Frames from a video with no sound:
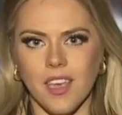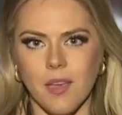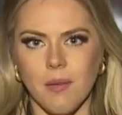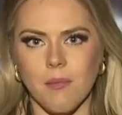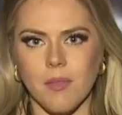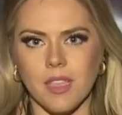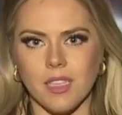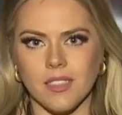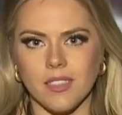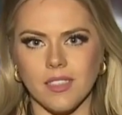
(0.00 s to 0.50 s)

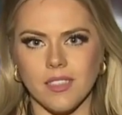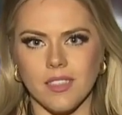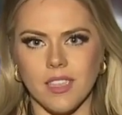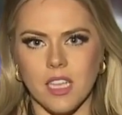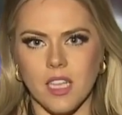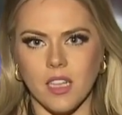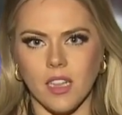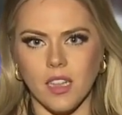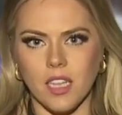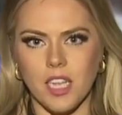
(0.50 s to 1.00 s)
Kim, this is
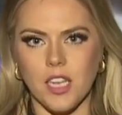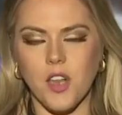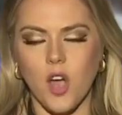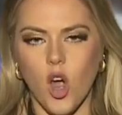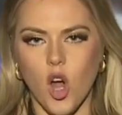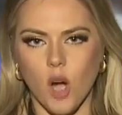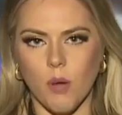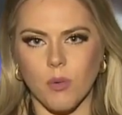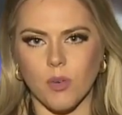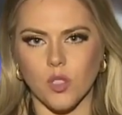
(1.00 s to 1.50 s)
the Clean
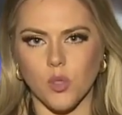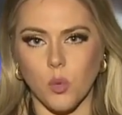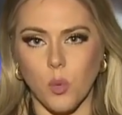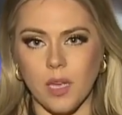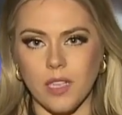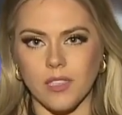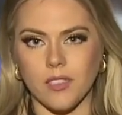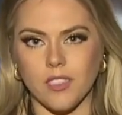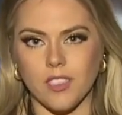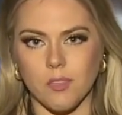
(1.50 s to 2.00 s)
Harbors
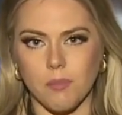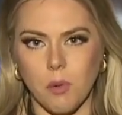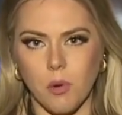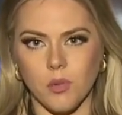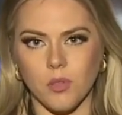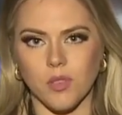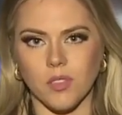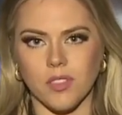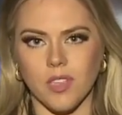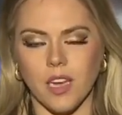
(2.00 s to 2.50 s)
Waste
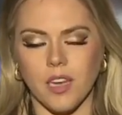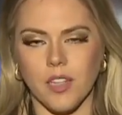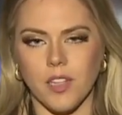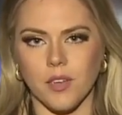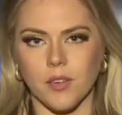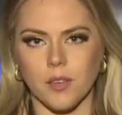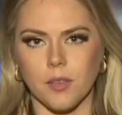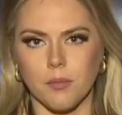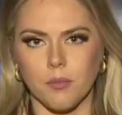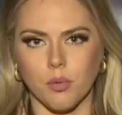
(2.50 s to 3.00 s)
Disposal Site
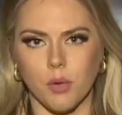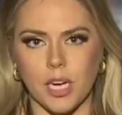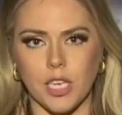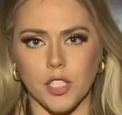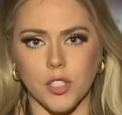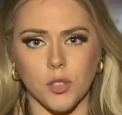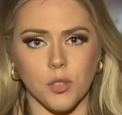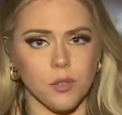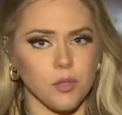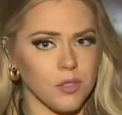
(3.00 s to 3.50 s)
here in
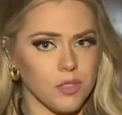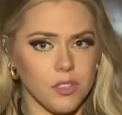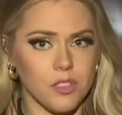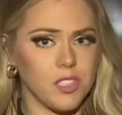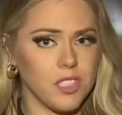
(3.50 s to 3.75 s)
Braintree.